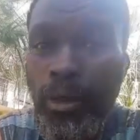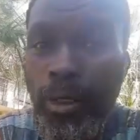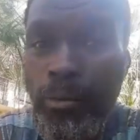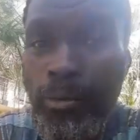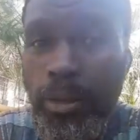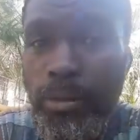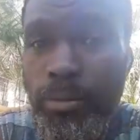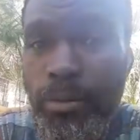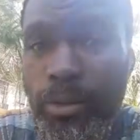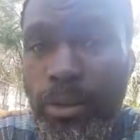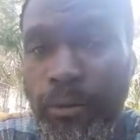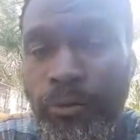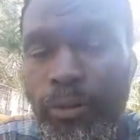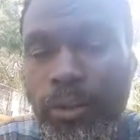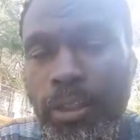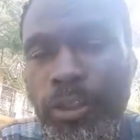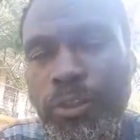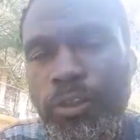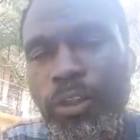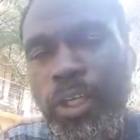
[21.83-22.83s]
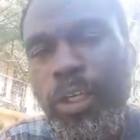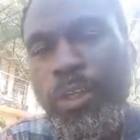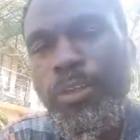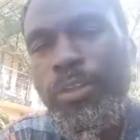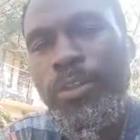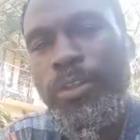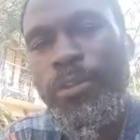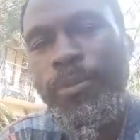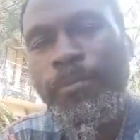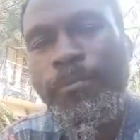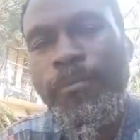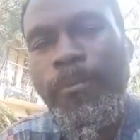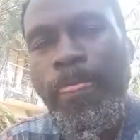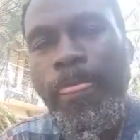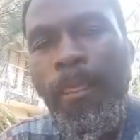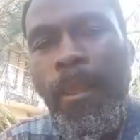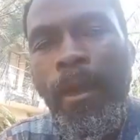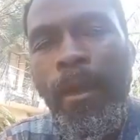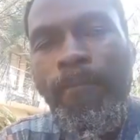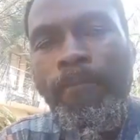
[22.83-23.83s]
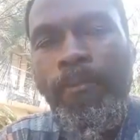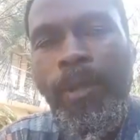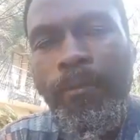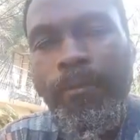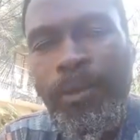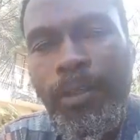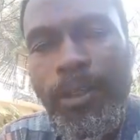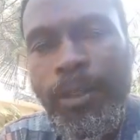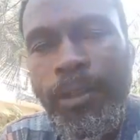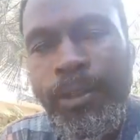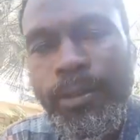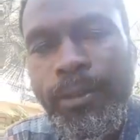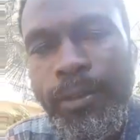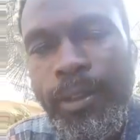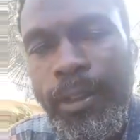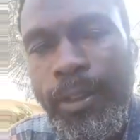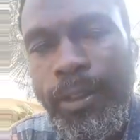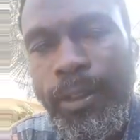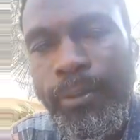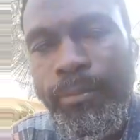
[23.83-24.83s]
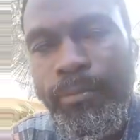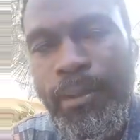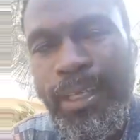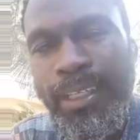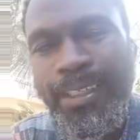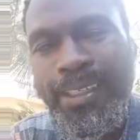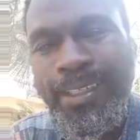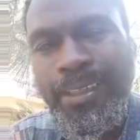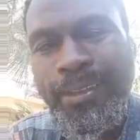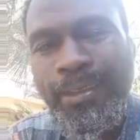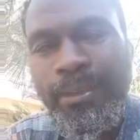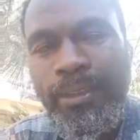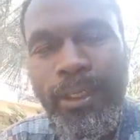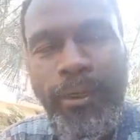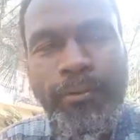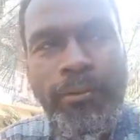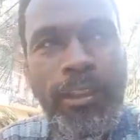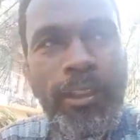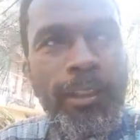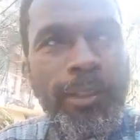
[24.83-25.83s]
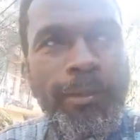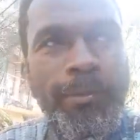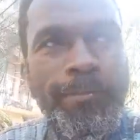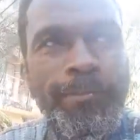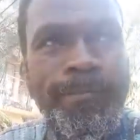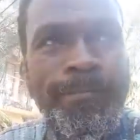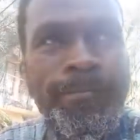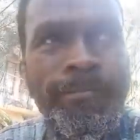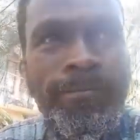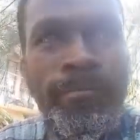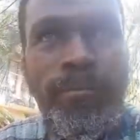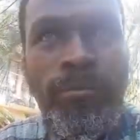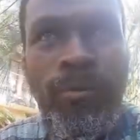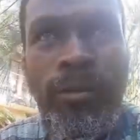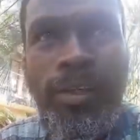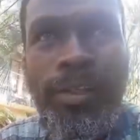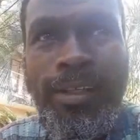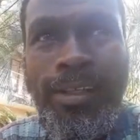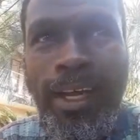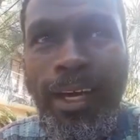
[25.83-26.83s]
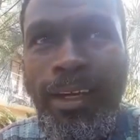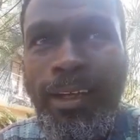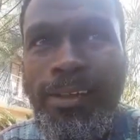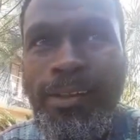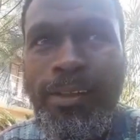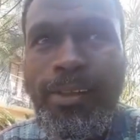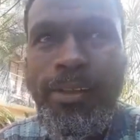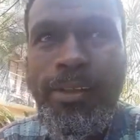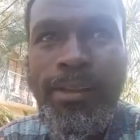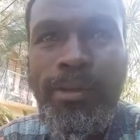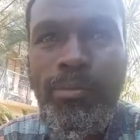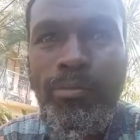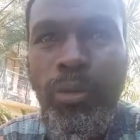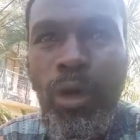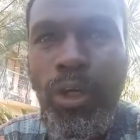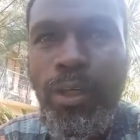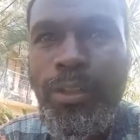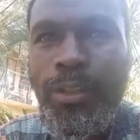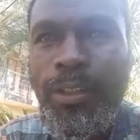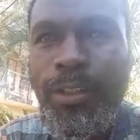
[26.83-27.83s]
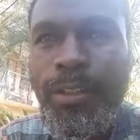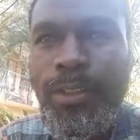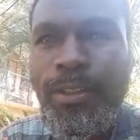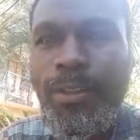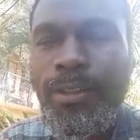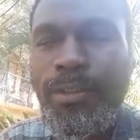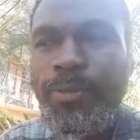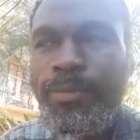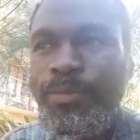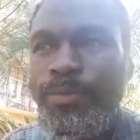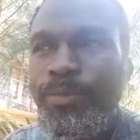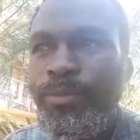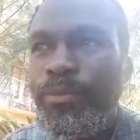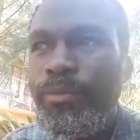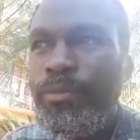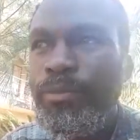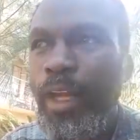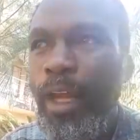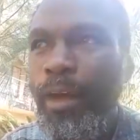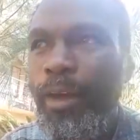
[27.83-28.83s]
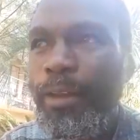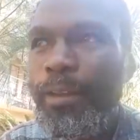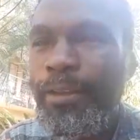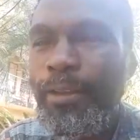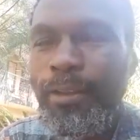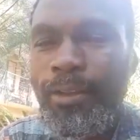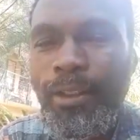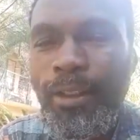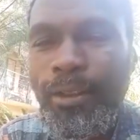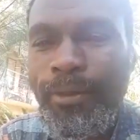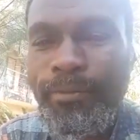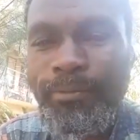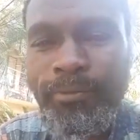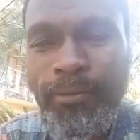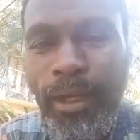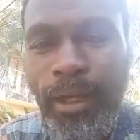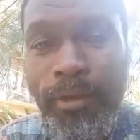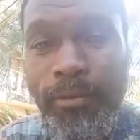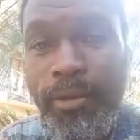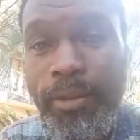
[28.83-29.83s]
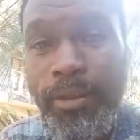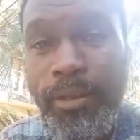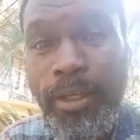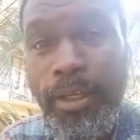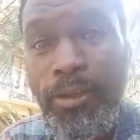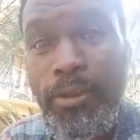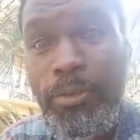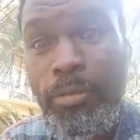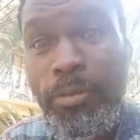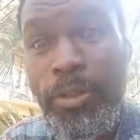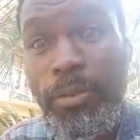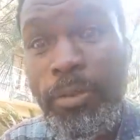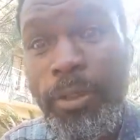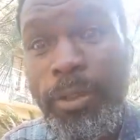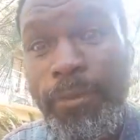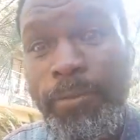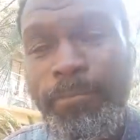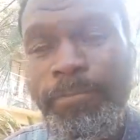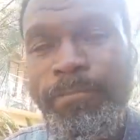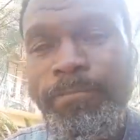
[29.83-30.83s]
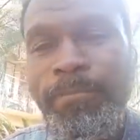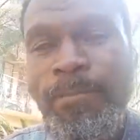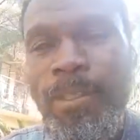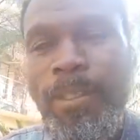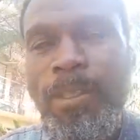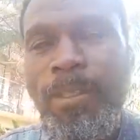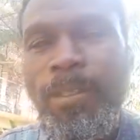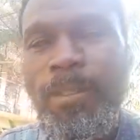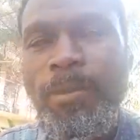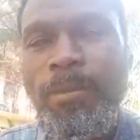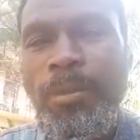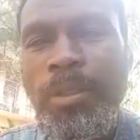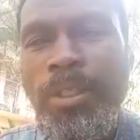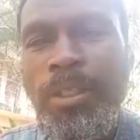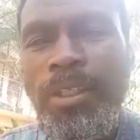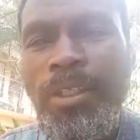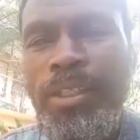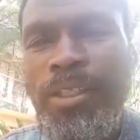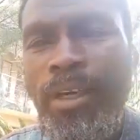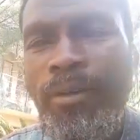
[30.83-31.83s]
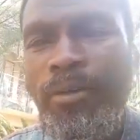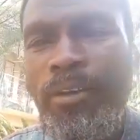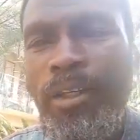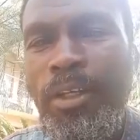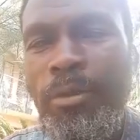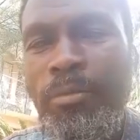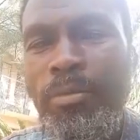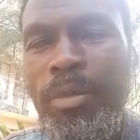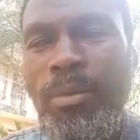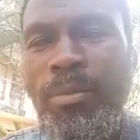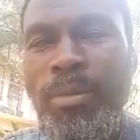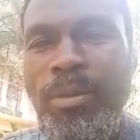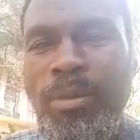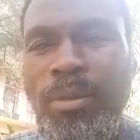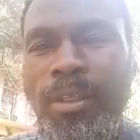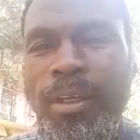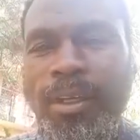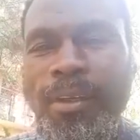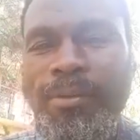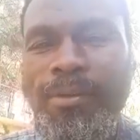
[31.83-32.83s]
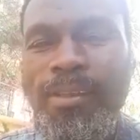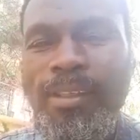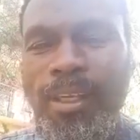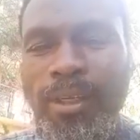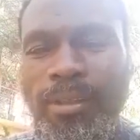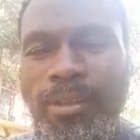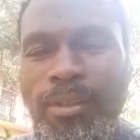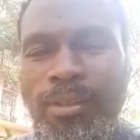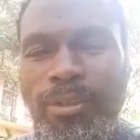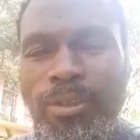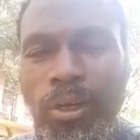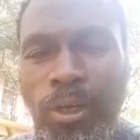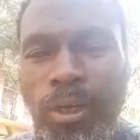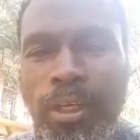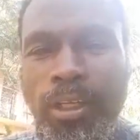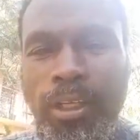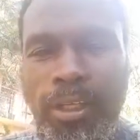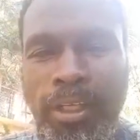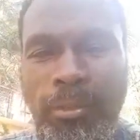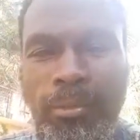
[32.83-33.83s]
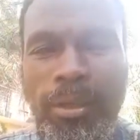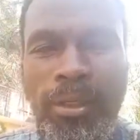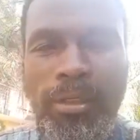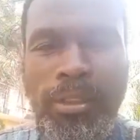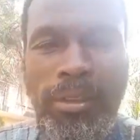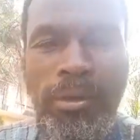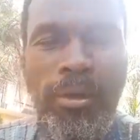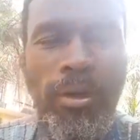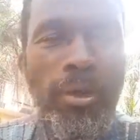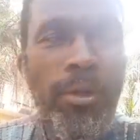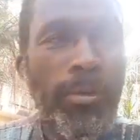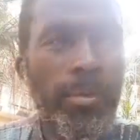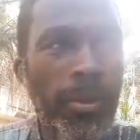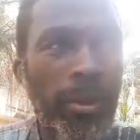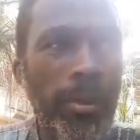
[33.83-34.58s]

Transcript: problems, African challenges, African medicine, African science, politics, and everything else between. We as African people have started talking about our own